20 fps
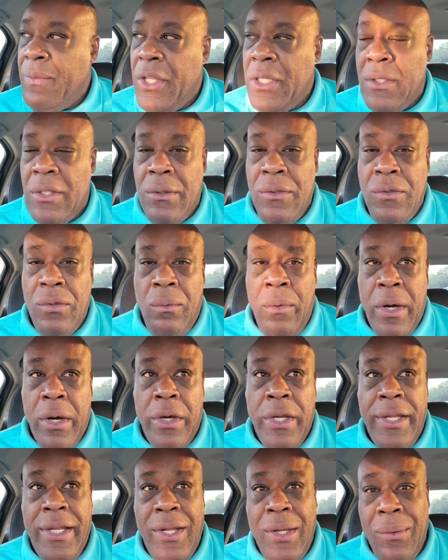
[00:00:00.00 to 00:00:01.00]
This is where
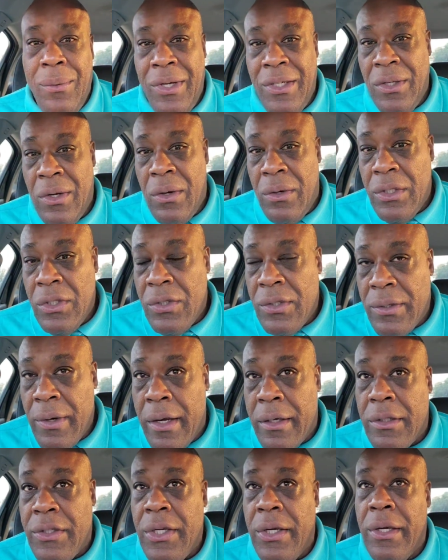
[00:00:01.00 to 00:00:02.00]
you and your
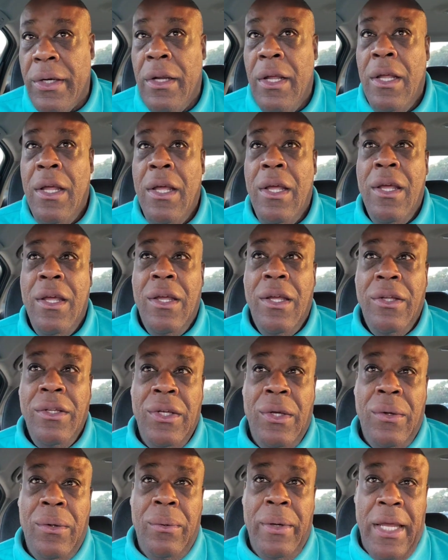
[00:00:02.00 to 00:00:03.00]
instructor,
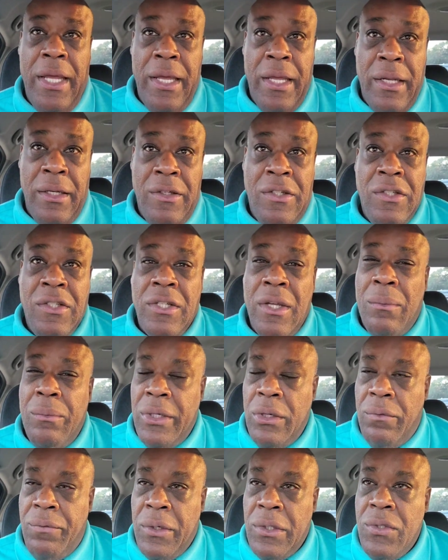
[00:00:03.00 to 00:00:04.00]
you and someone
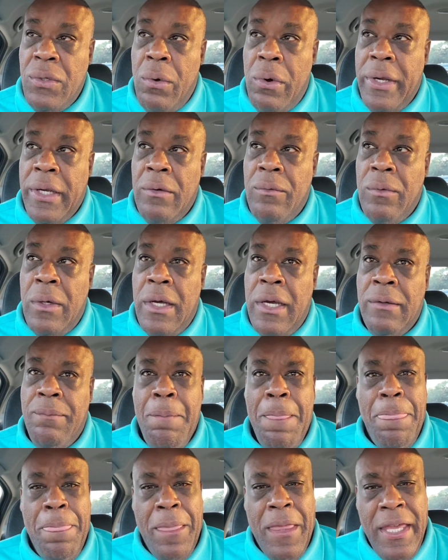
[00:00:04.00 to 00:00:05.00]
over 21,
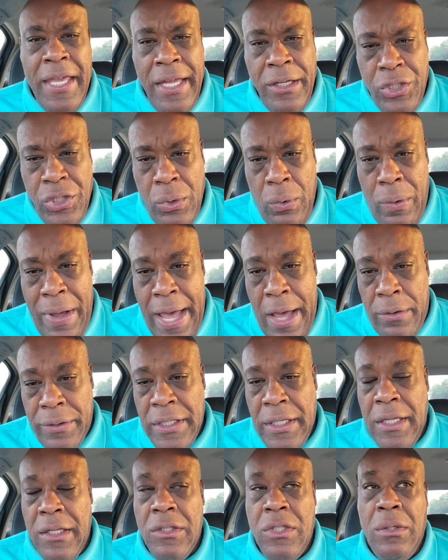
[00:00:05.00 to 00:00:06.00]
get you out
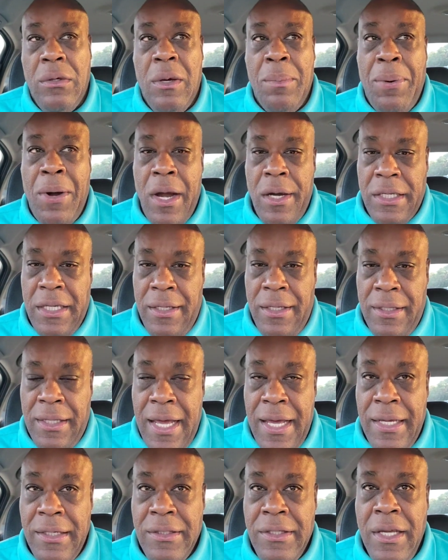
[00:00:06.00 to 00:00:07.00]
into a parking
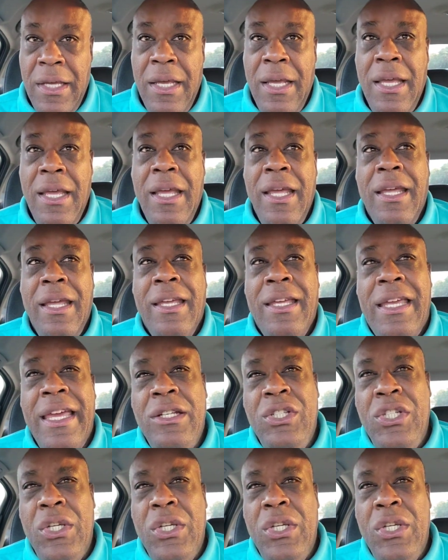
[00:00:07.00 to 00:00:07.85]
lot, get you